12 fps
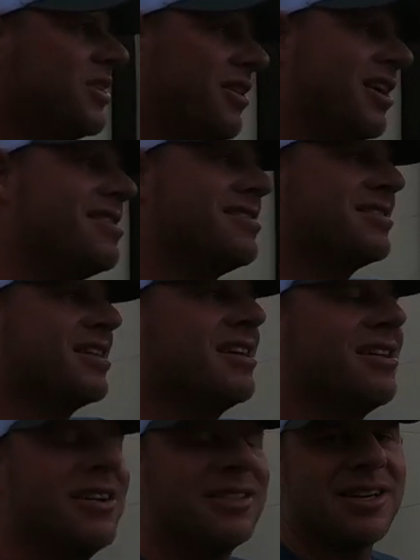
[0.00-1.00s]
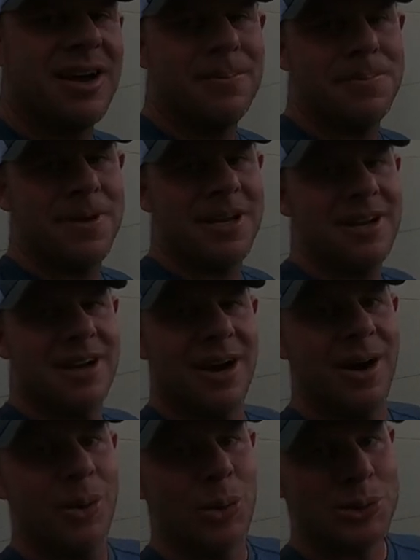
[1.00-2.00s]
to it i'm gonna get this thing hooked up and
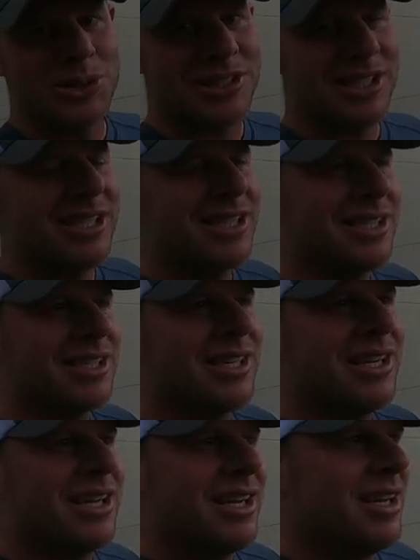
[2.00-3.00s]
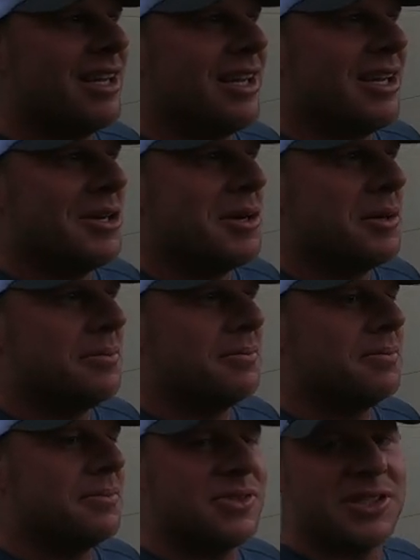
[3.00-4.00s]
uh we'll see you
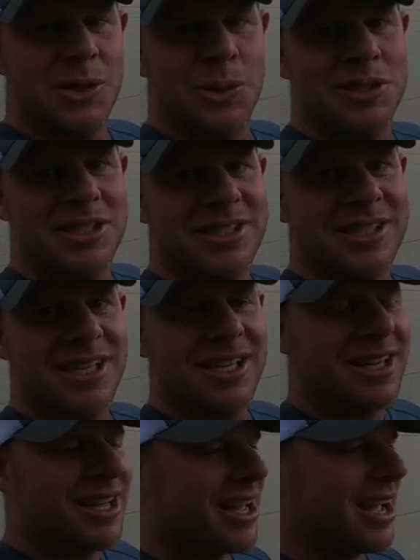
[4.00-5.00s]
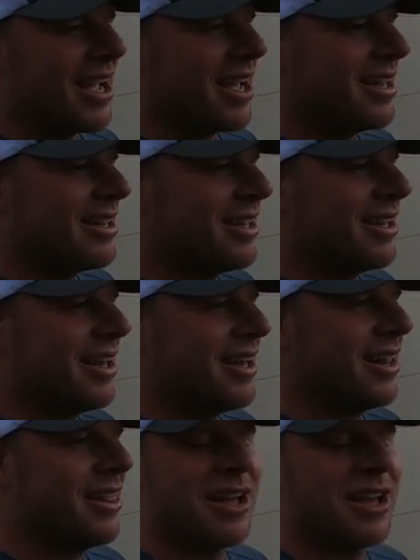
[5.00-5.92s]
see you when you see you and uh